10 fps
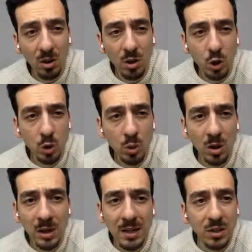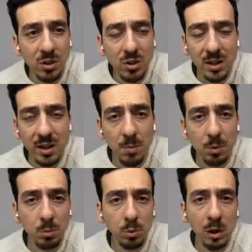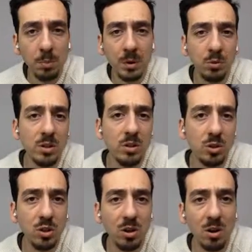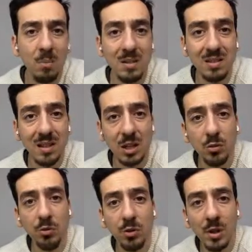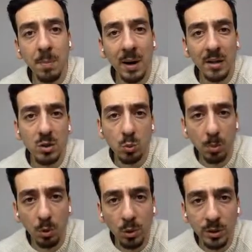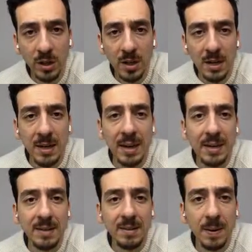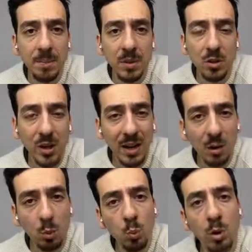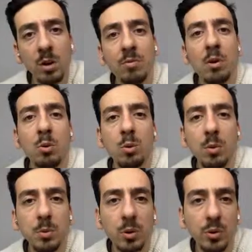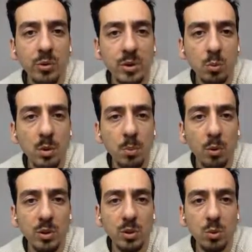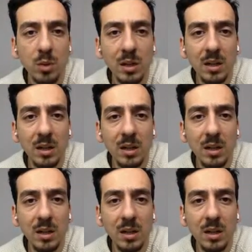unsure, just sign up on bluealpineresearch.com/free-report and check out one of our cryptocurrency reports to really